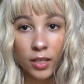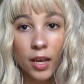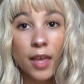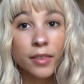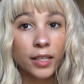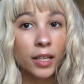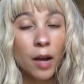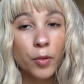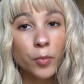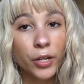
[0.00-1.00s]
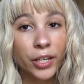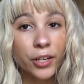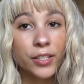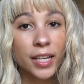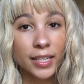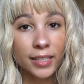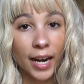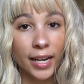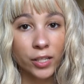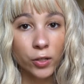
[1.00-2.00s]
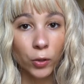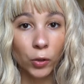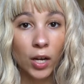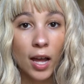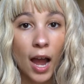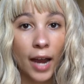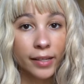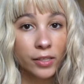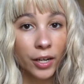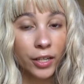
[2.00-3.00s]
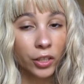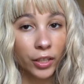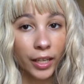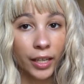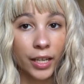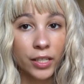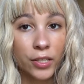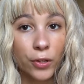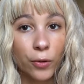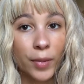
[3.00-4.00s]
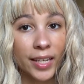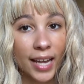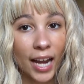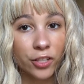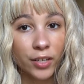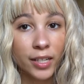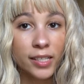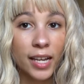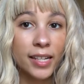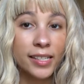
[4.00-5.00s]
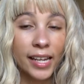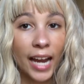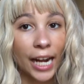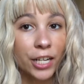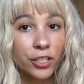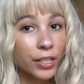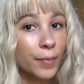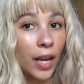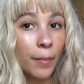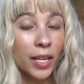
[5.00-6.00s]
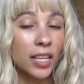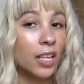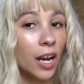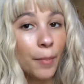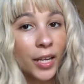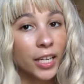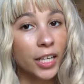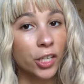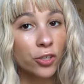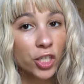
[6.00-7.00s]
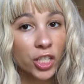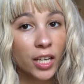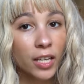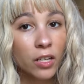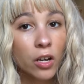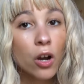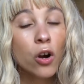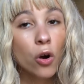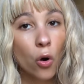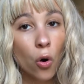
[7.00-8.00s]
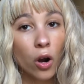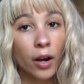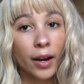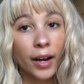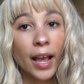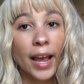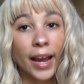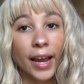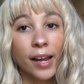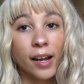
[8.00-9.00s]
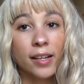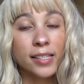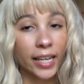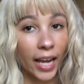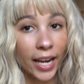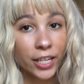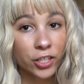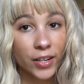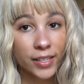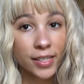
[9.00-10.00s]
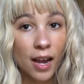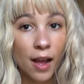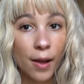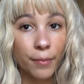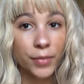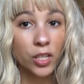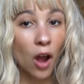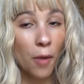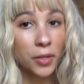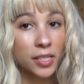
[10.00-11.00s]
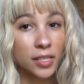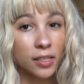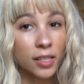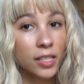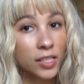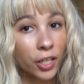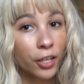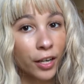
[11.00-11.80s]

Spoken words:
Then a couple more years into high school, I started looking into pediatrics and psychiatry, becoming either a pediatrician or a psychiatrist. So I was considering